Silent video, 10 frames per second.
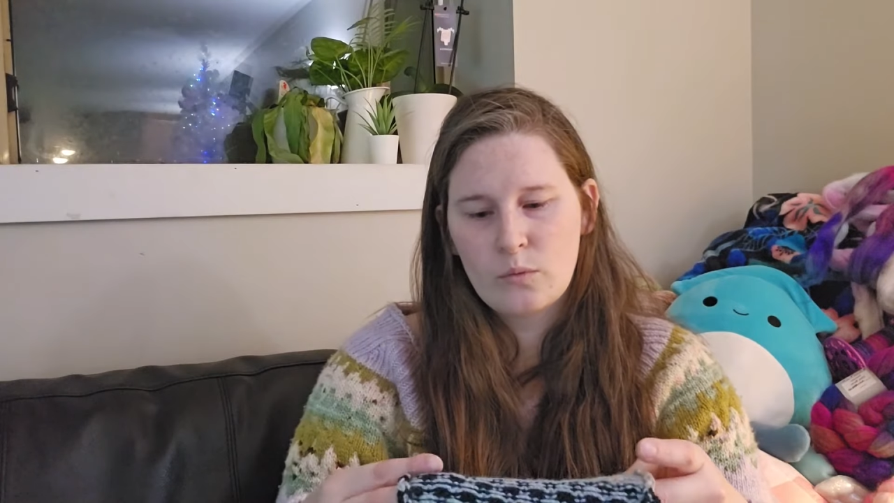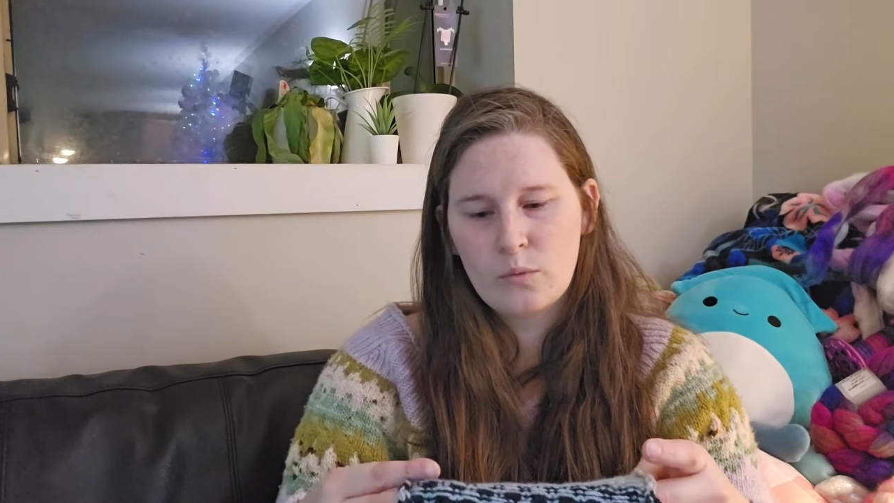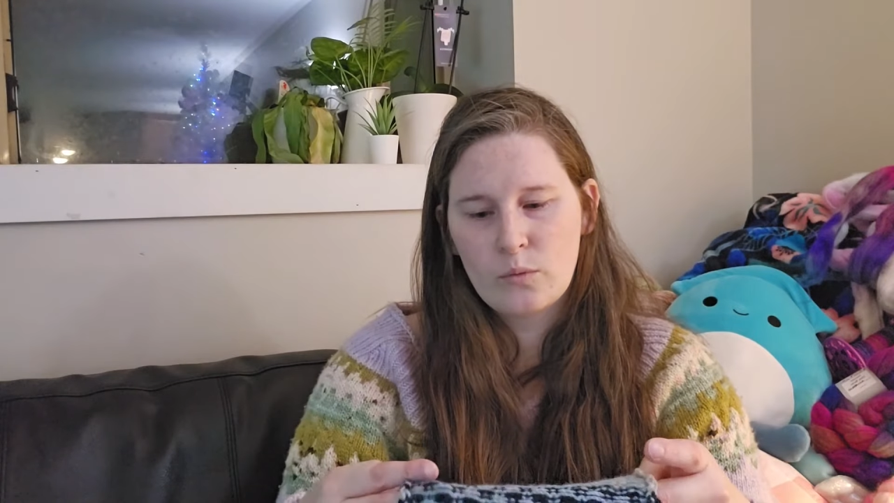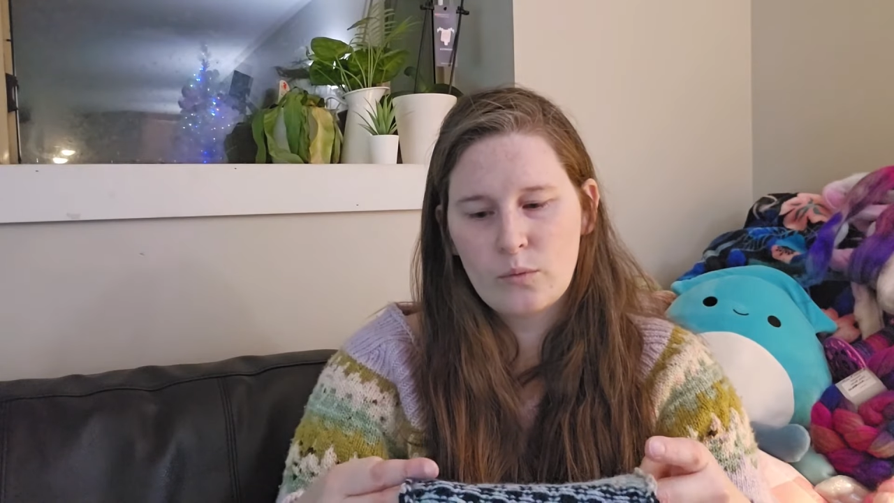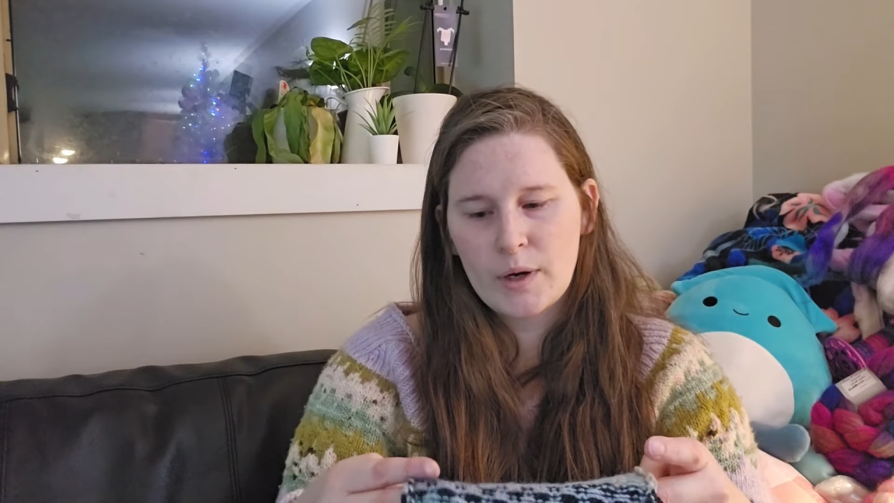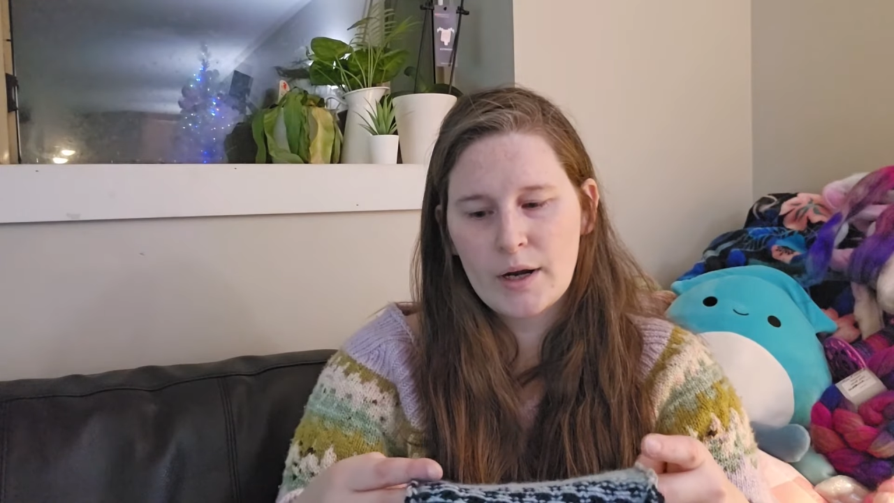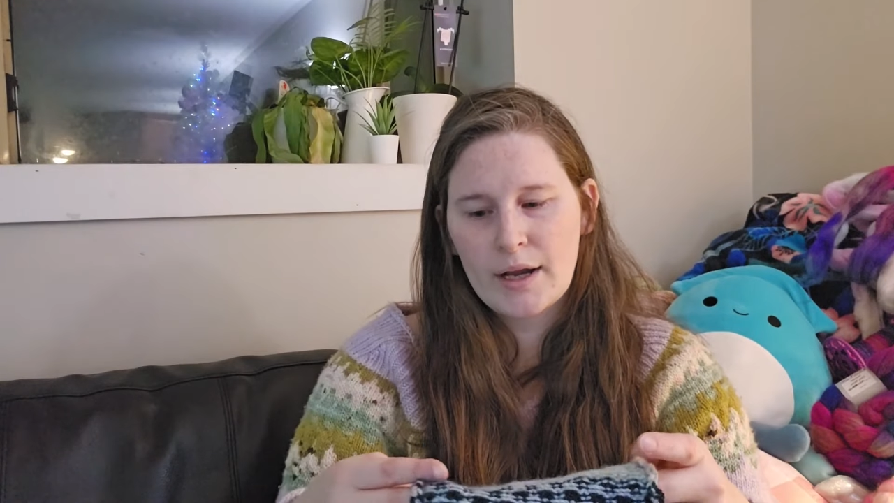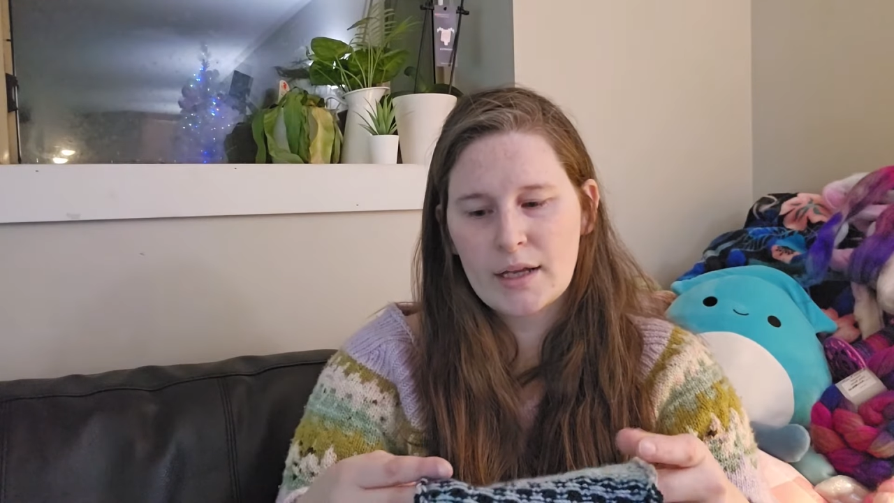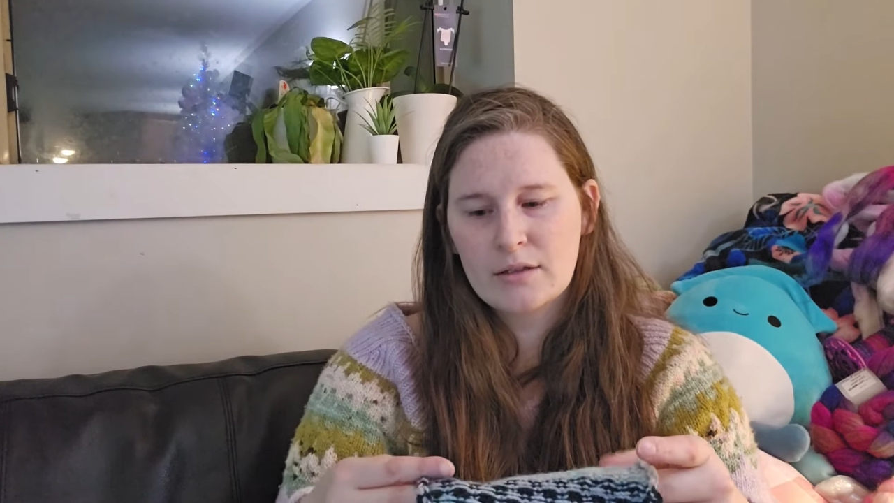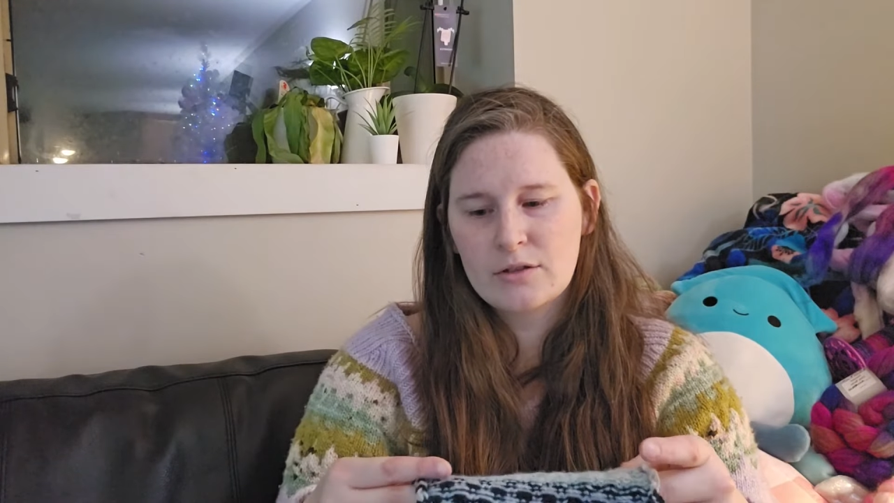where
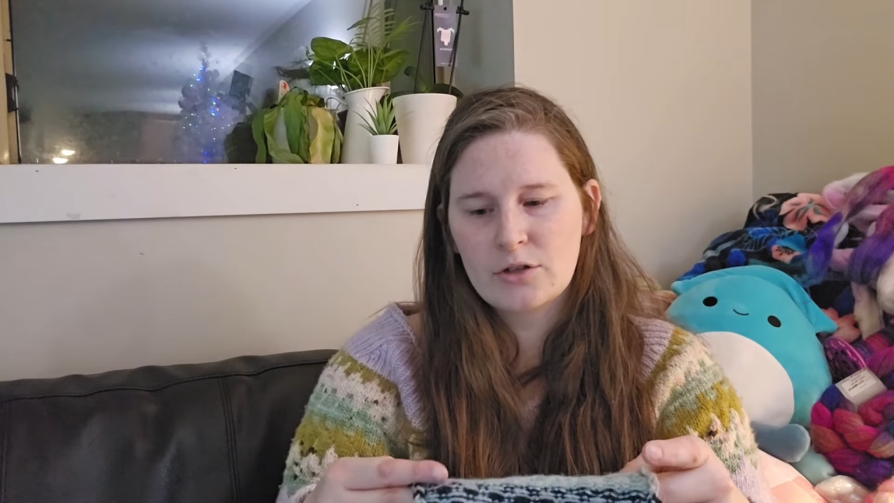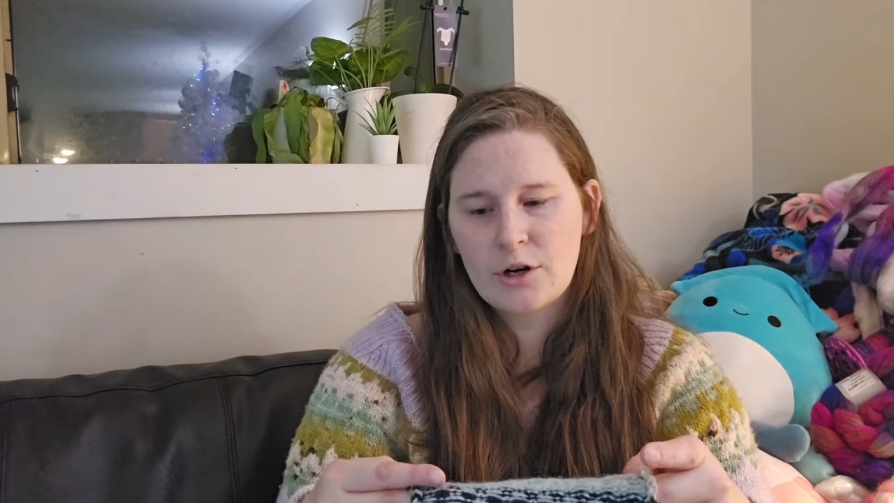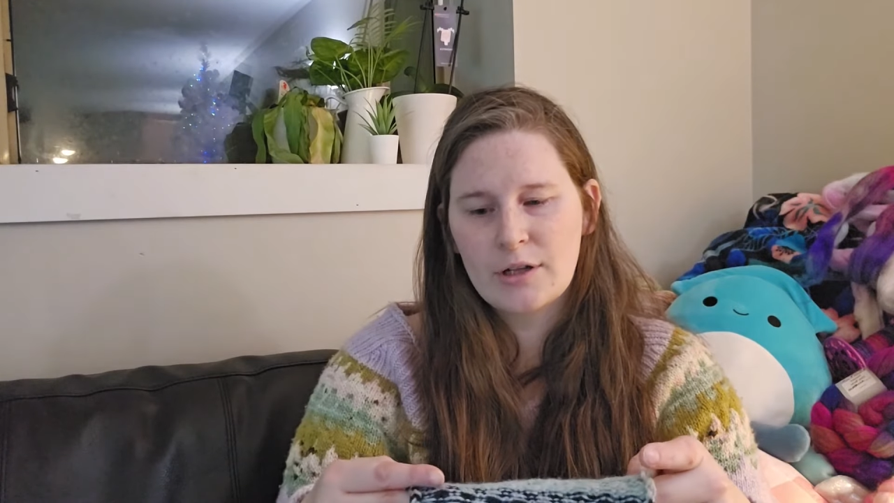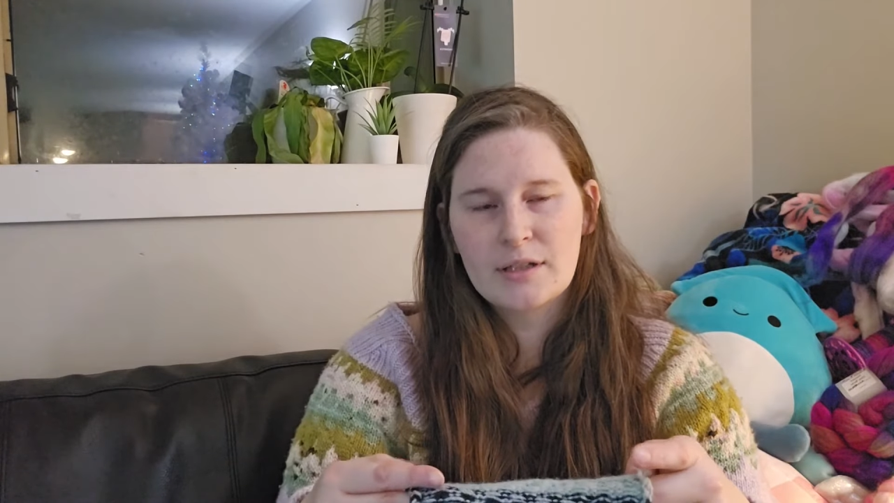I can start,